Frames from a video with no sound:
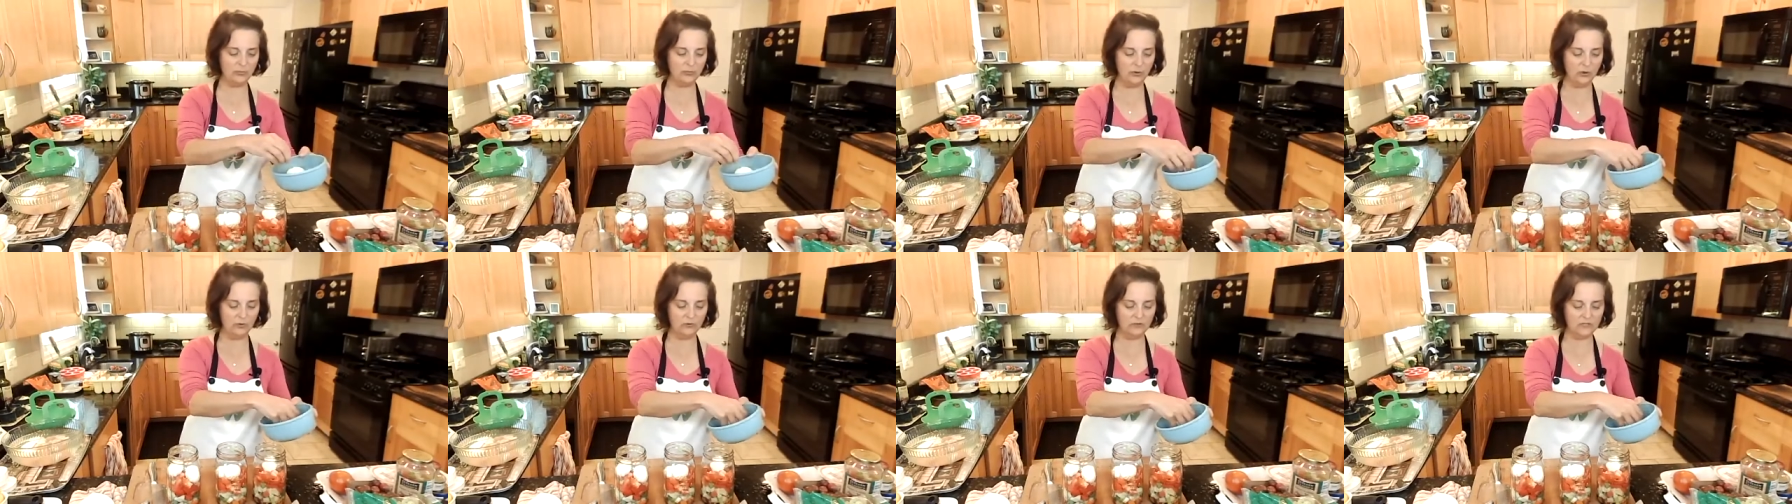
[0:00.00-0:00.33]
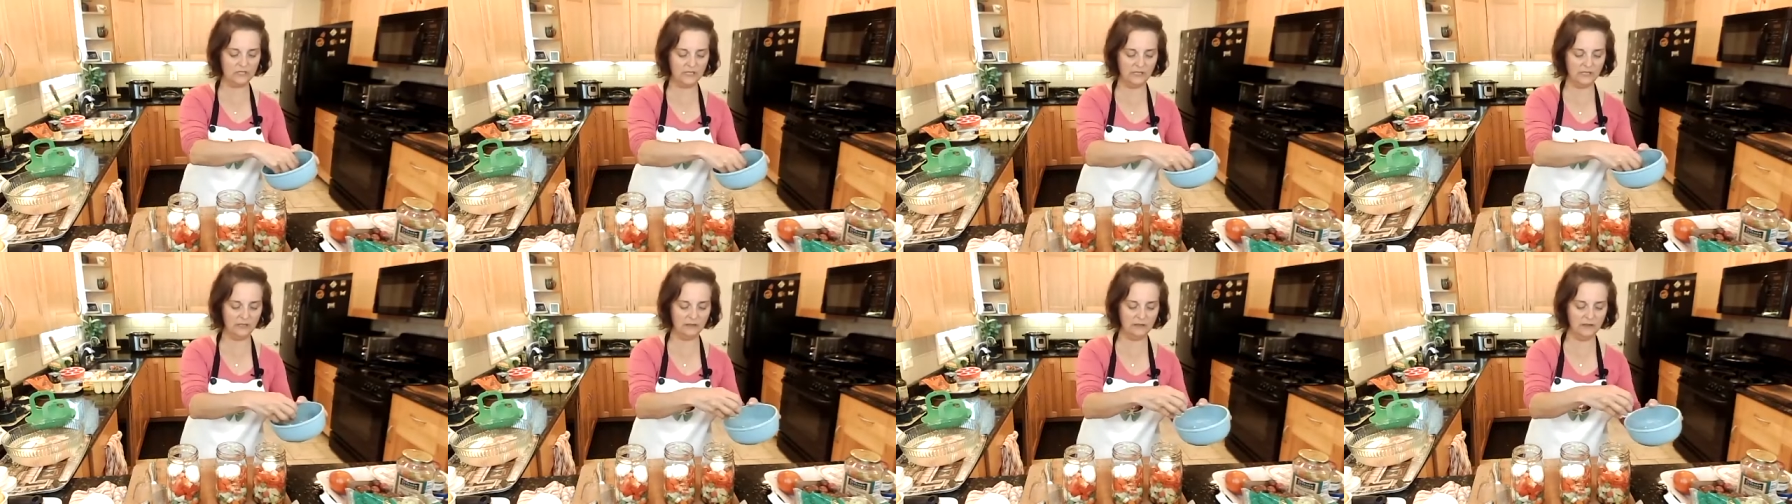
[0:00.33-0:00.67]

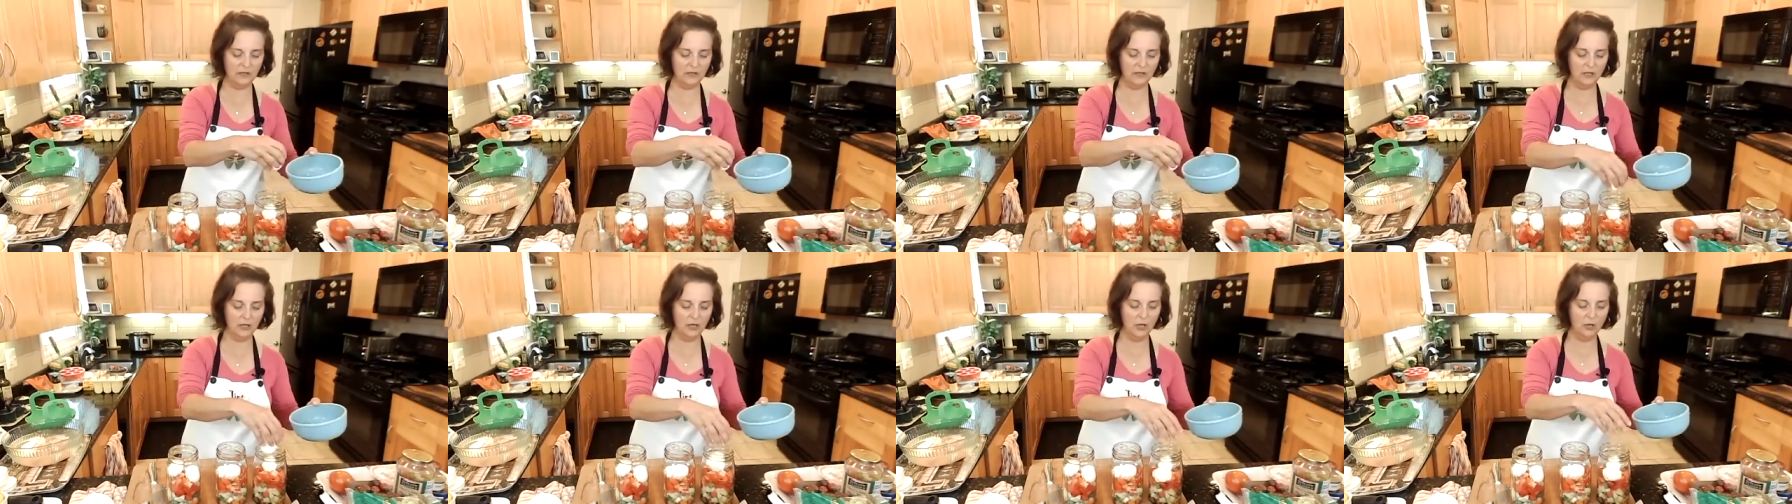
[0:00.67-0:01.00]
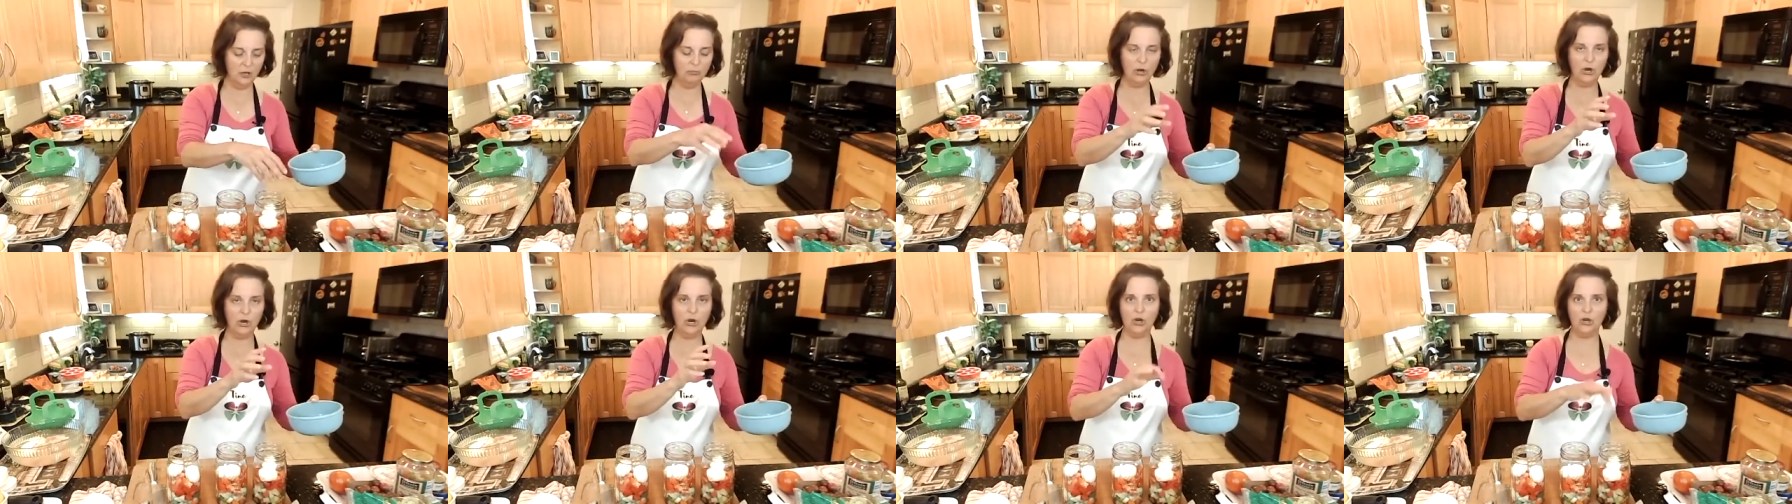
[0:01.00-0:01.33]
protein
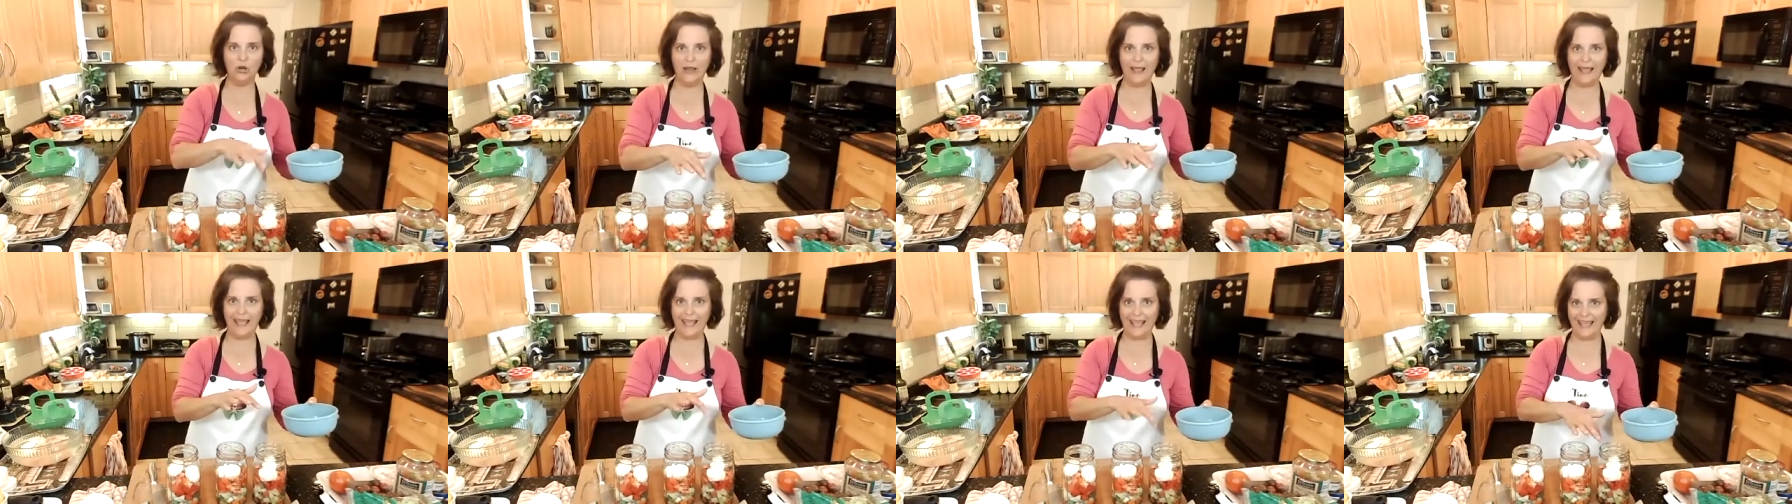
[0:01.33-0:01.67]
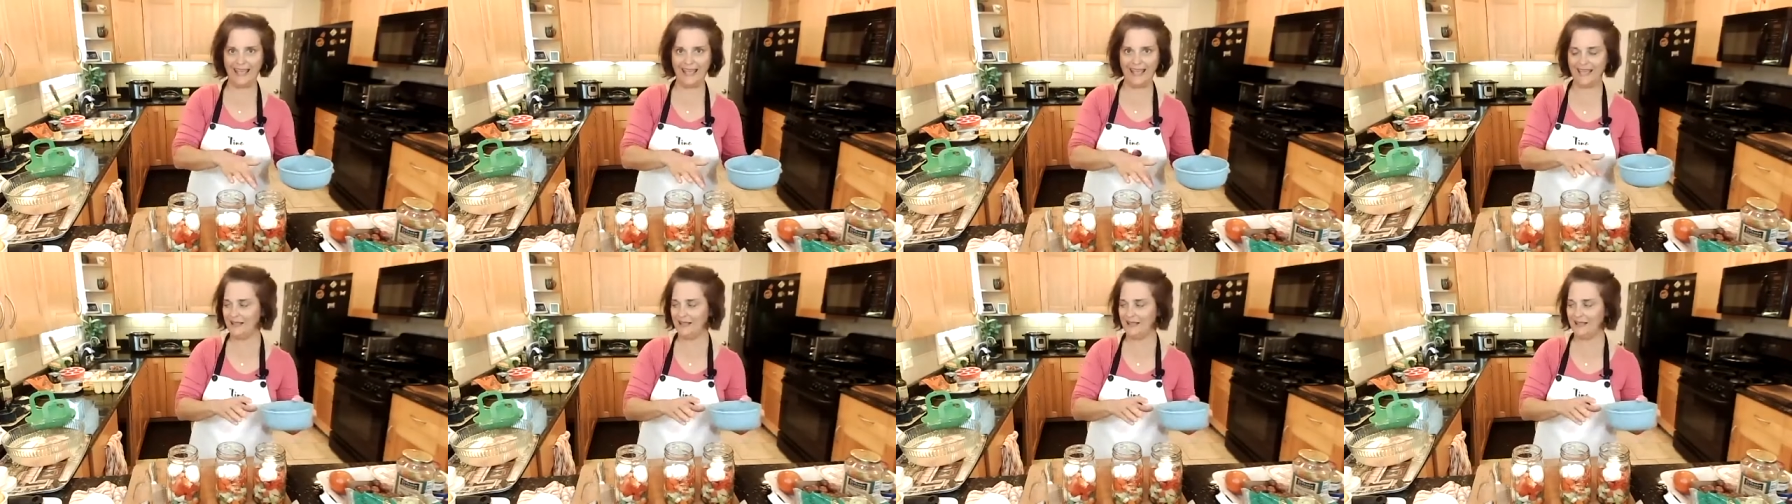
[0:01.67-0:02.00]
per
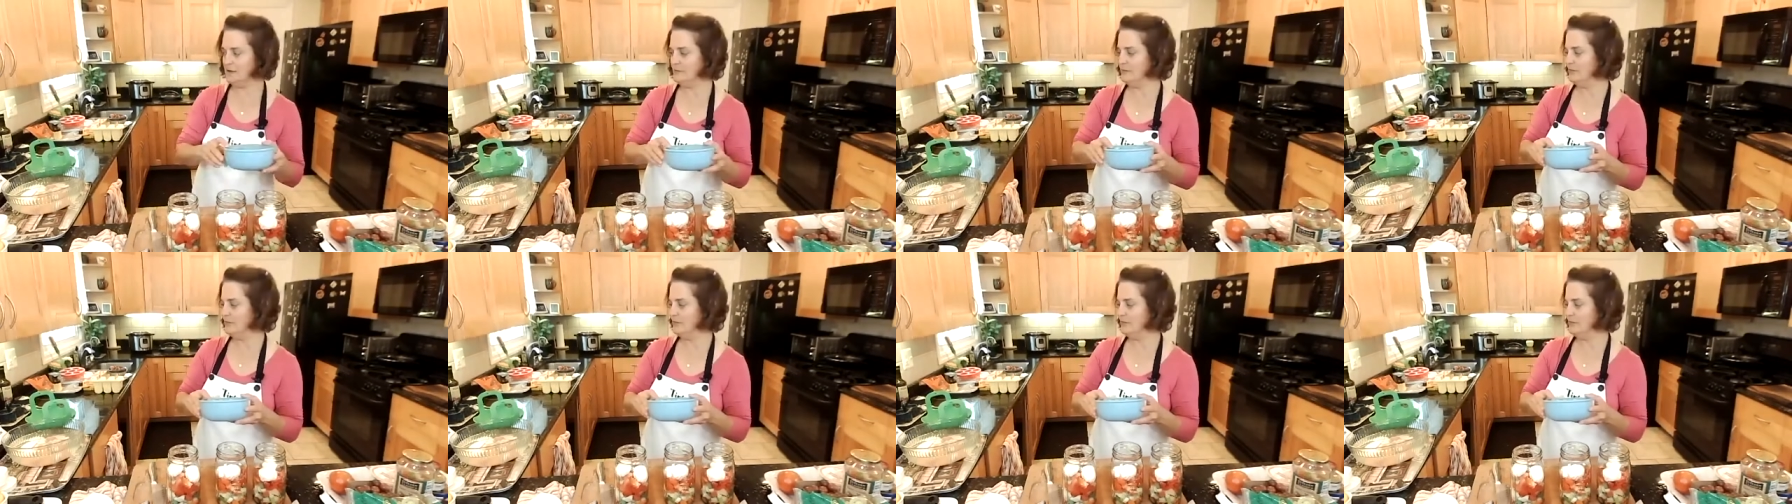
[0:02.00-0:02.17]
egg.